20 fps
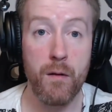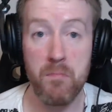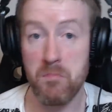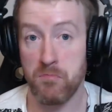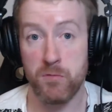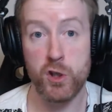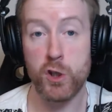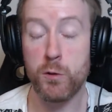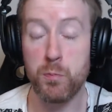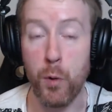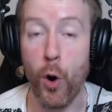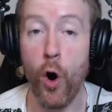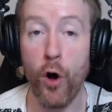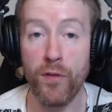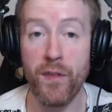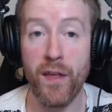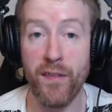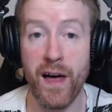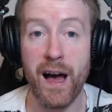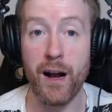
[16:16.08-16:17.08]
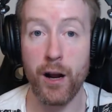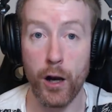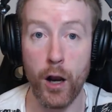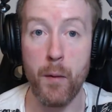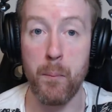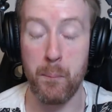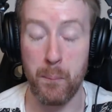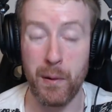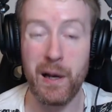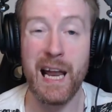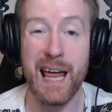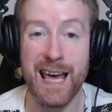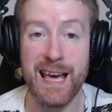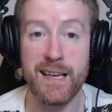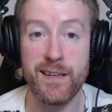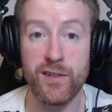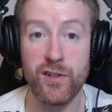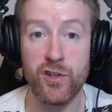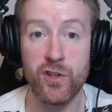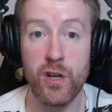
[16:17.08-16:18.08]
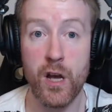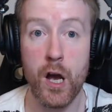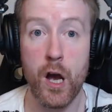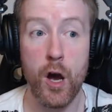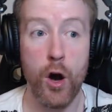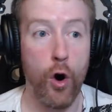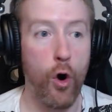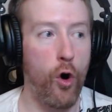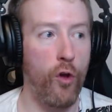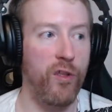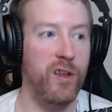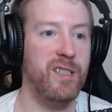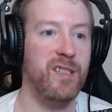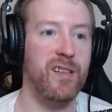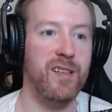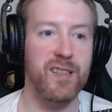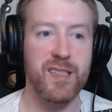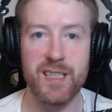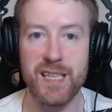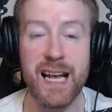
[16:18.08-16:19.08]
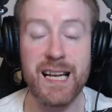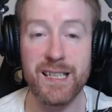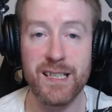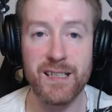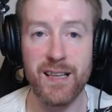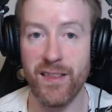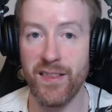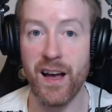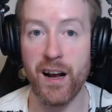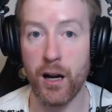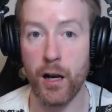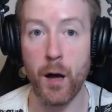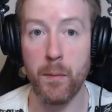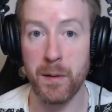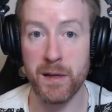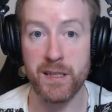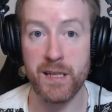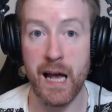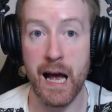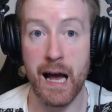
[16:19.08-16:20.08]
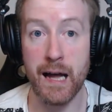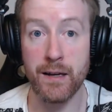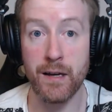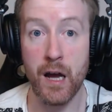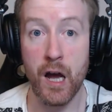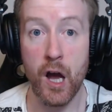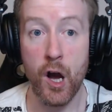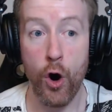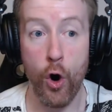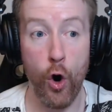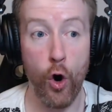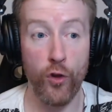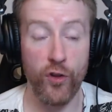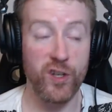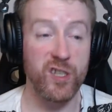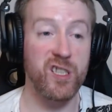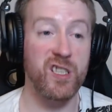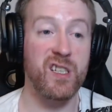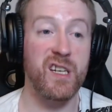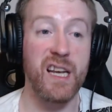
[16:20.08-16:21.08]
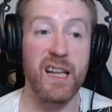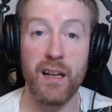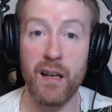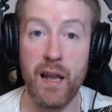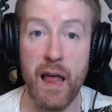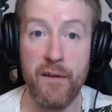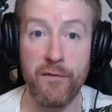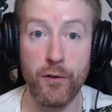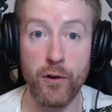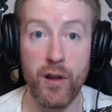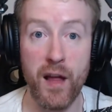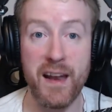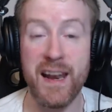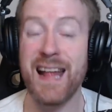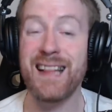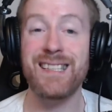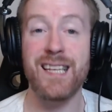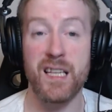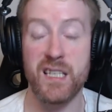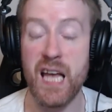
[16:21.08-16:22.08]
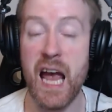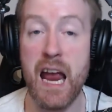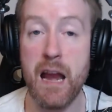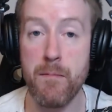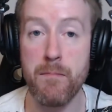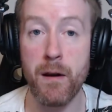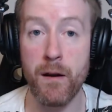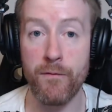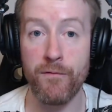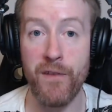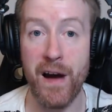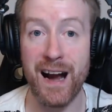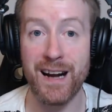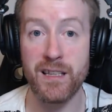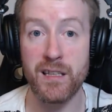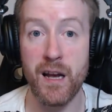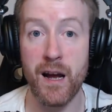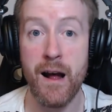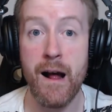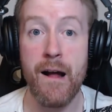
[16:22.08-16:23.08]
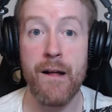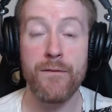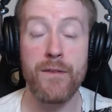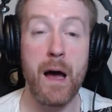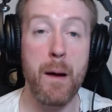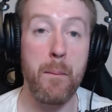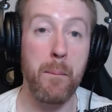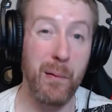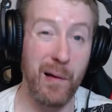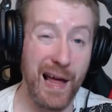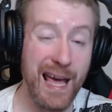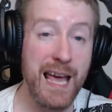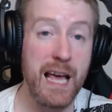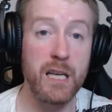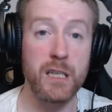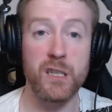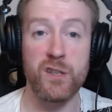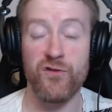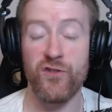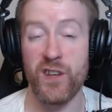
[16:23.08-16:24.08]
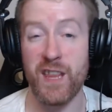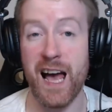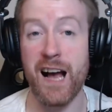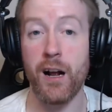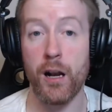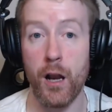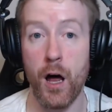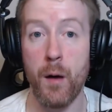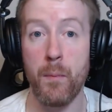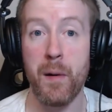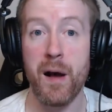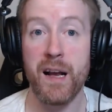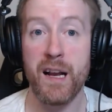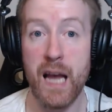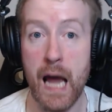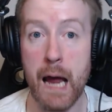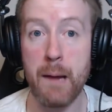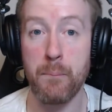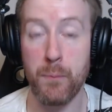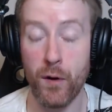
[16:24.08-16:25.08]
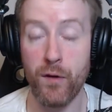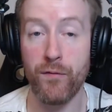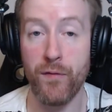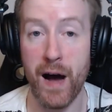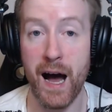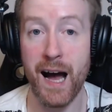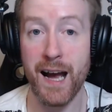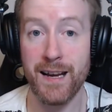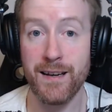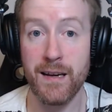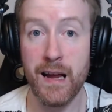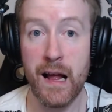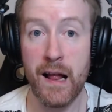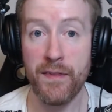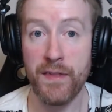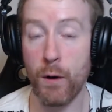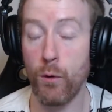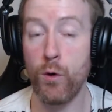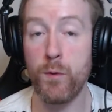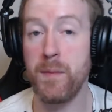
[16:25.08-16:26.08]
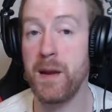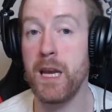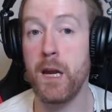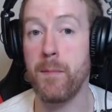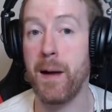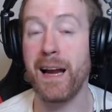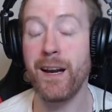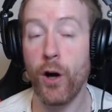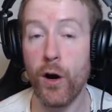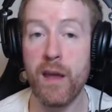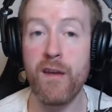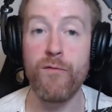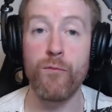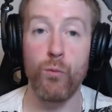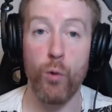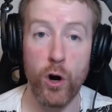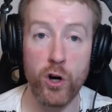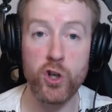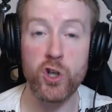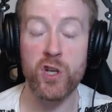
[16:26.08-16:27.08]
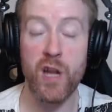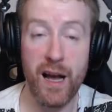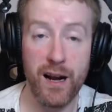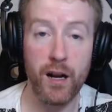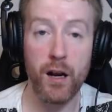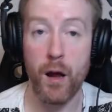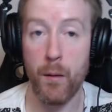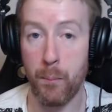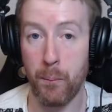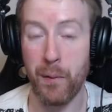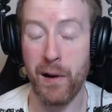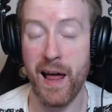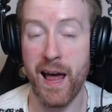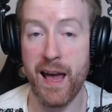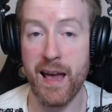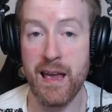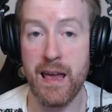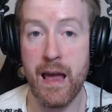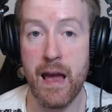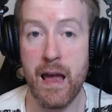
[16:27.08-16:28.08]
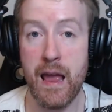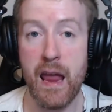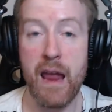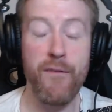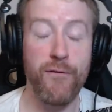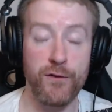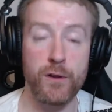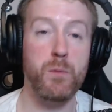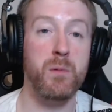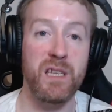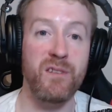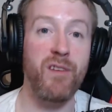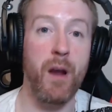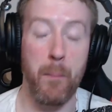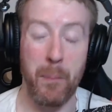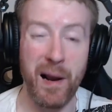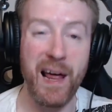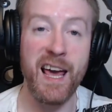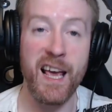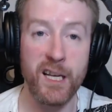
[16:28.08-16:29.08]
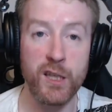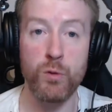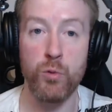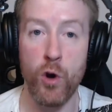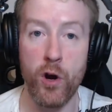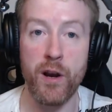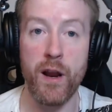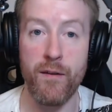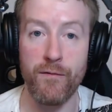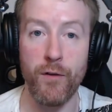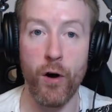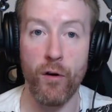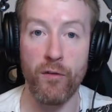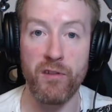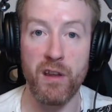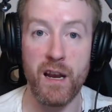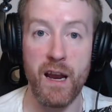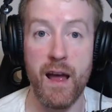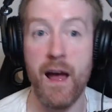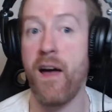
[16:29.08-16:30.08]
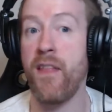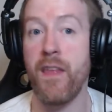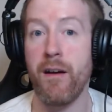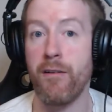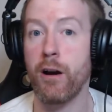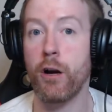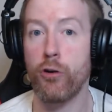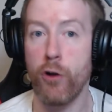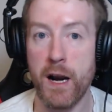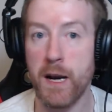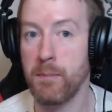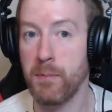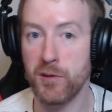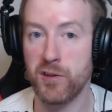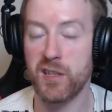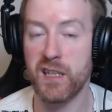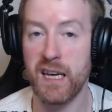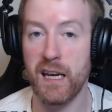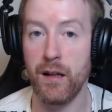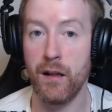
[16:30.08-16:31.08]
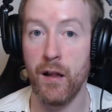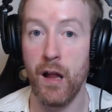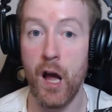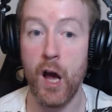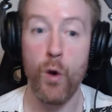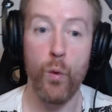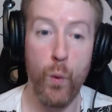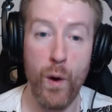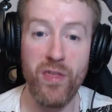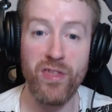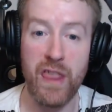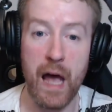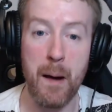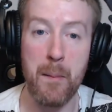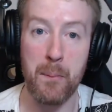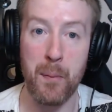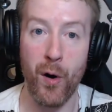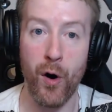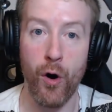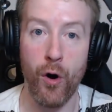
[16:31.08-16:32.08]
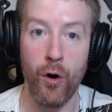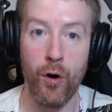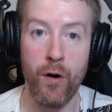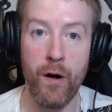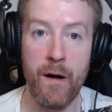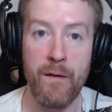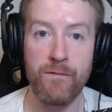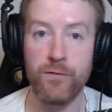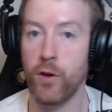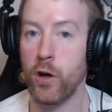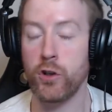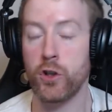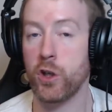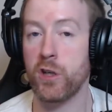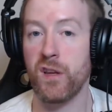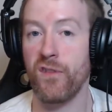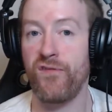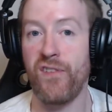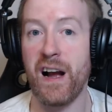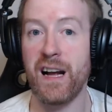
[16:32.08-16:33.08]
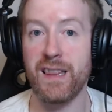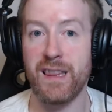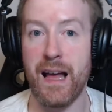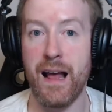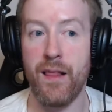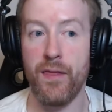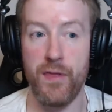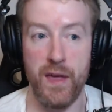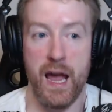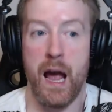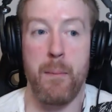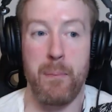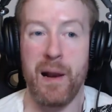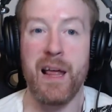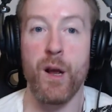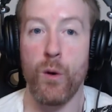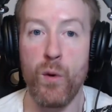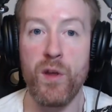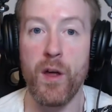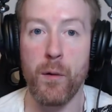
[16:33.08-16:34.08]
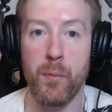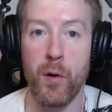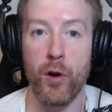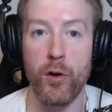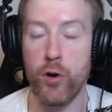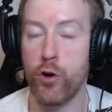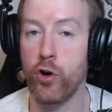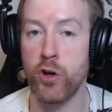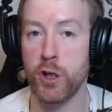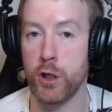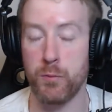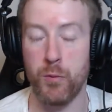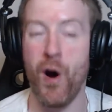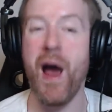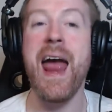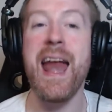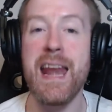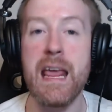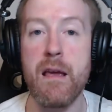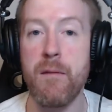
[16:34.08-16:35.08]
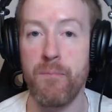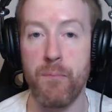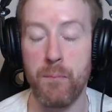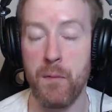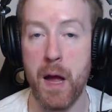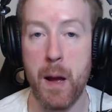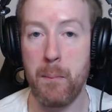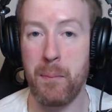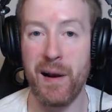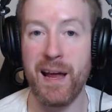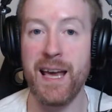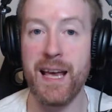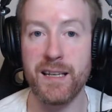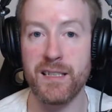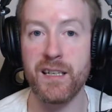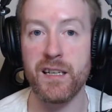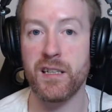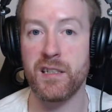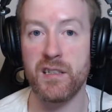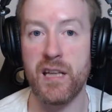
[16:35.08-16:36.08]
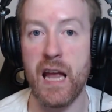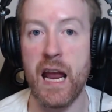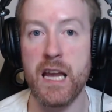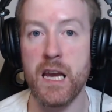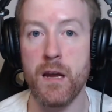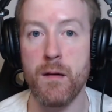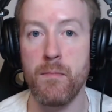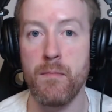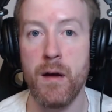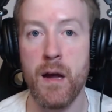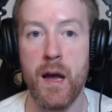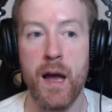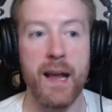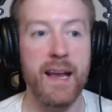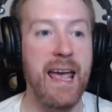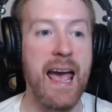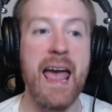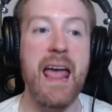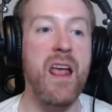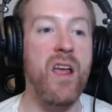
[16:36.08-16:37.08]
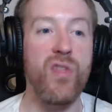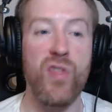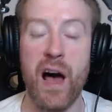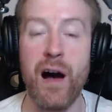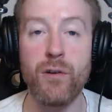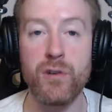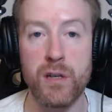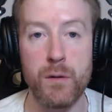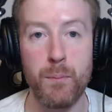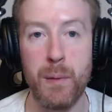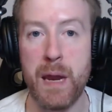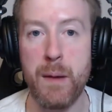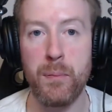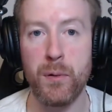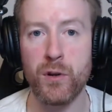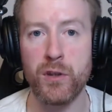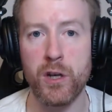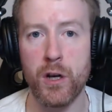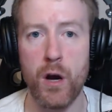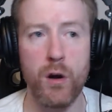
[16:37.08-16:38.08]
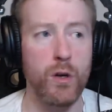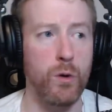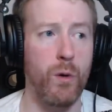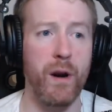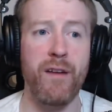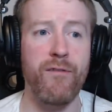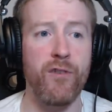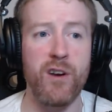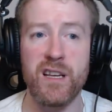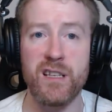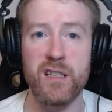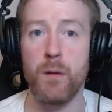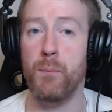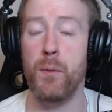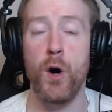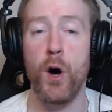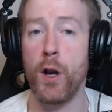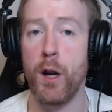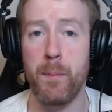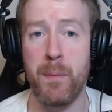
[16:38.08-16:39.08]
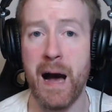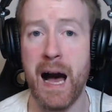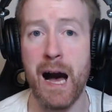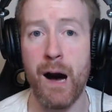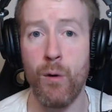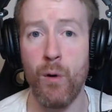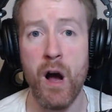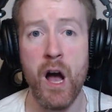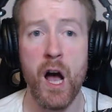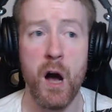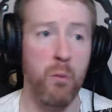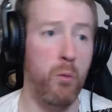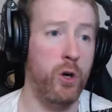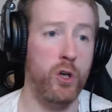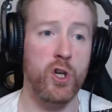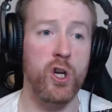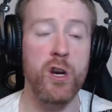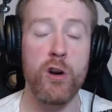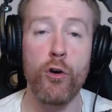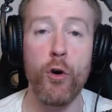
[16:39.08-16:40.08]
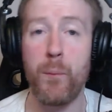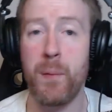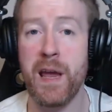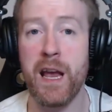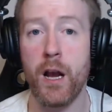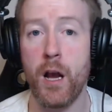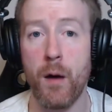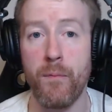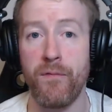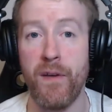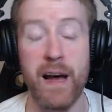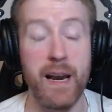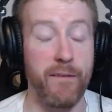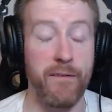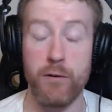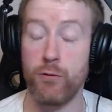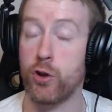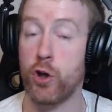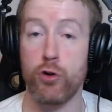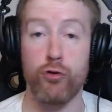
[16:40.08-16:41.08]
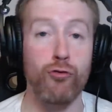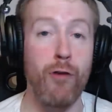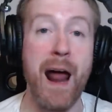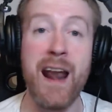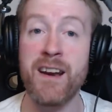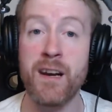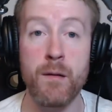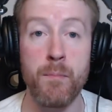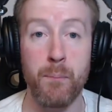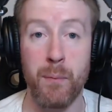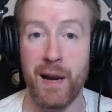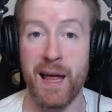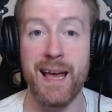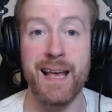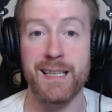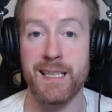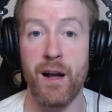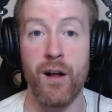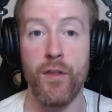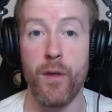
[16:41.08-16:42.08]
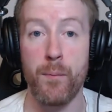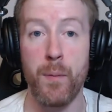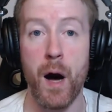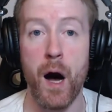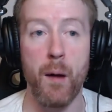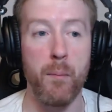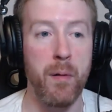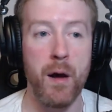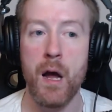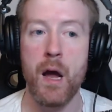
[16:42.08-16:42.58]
sport that that club plays, or the success that that club has had, or the skill level and entertainment factor that players for that club can provide. That would mean you might not even watch that club play if specific players weren't involved in it and their incredible skill with that ball. Not just the fact that they are playing with a ball. You couldn't just put any players in a stadium and get 80,000 people to go to whatever it is, the Bernabeu, and watch the European Cup final if it was just random players out of the pub.